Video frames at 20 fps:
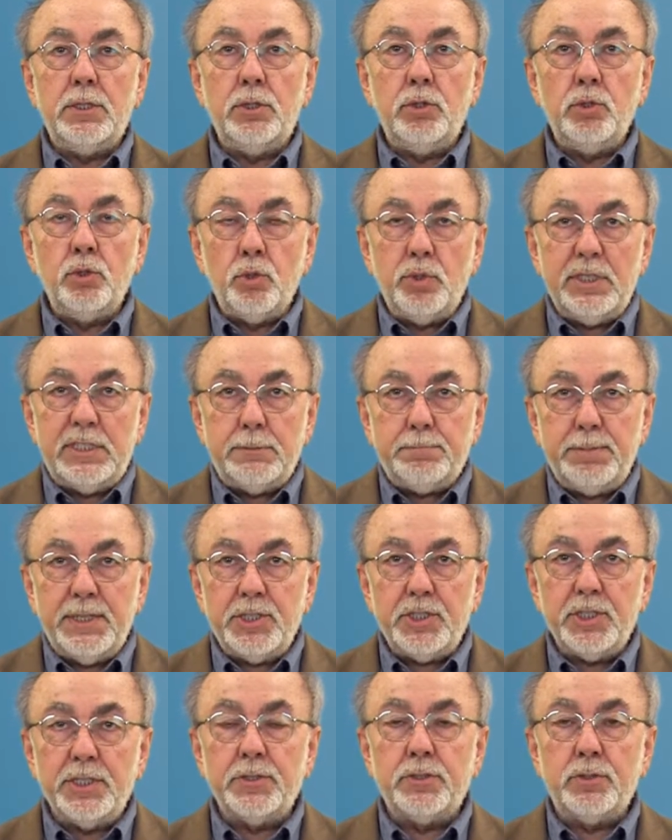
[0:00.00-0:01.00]
new
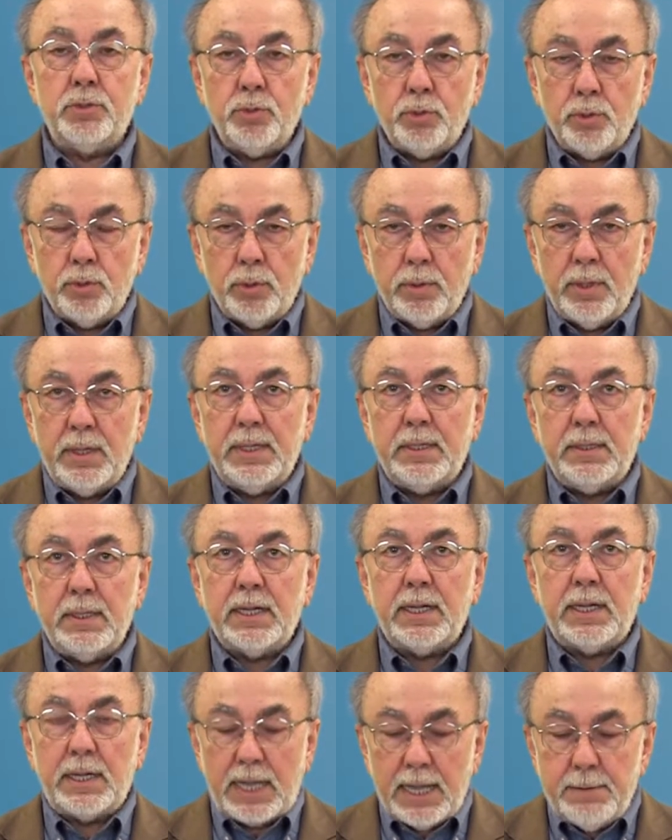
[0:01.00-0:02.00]
species to
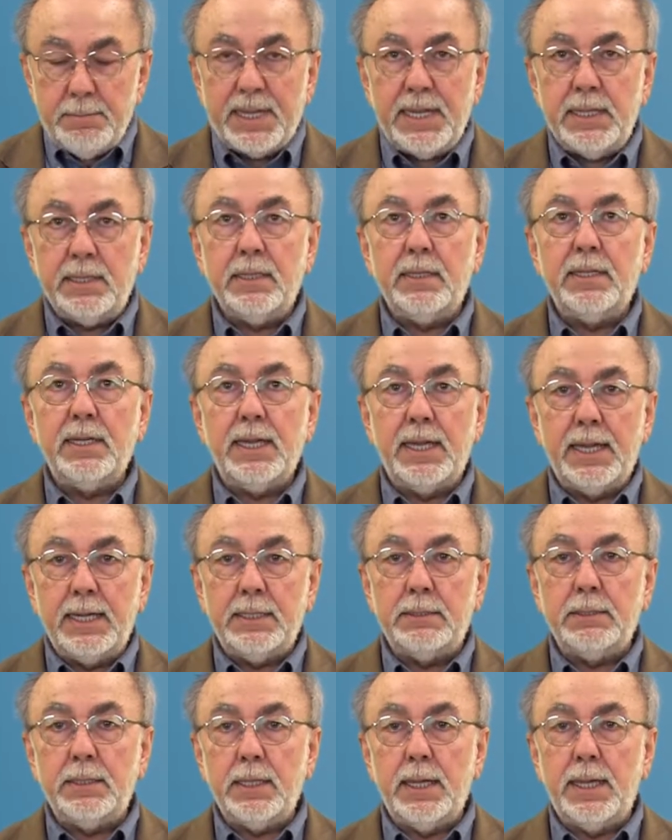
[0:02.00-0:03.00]
come in
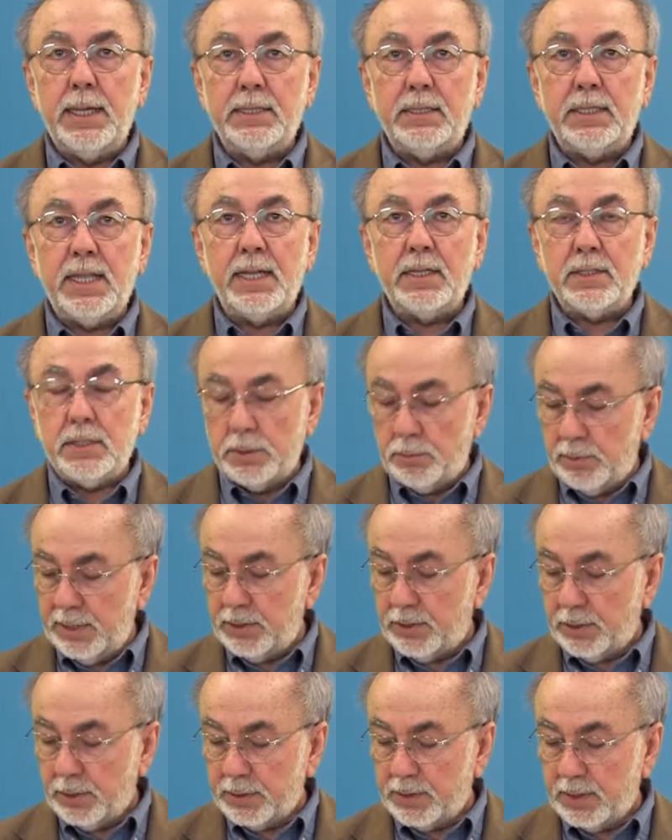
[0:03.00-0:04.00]
and, and take the
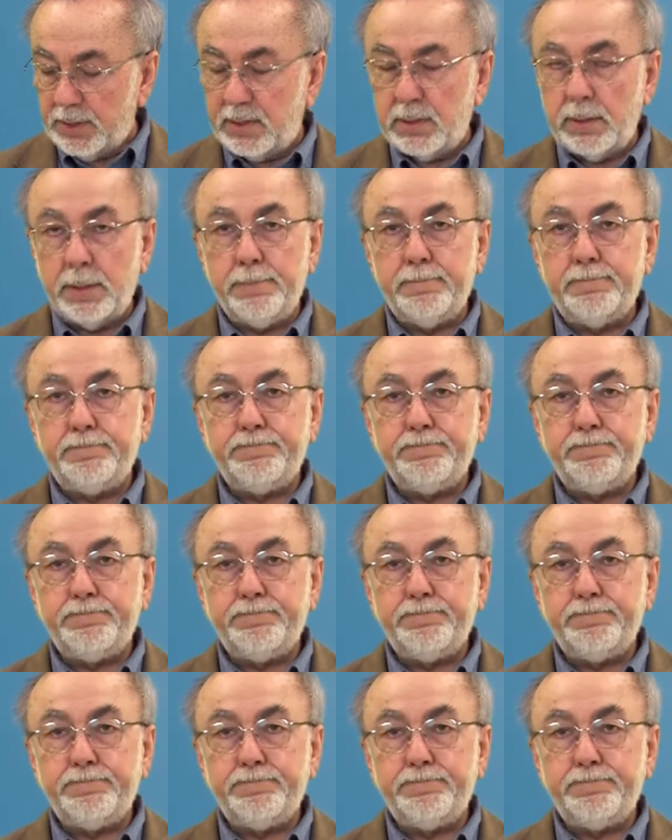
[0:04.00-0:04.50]
resources.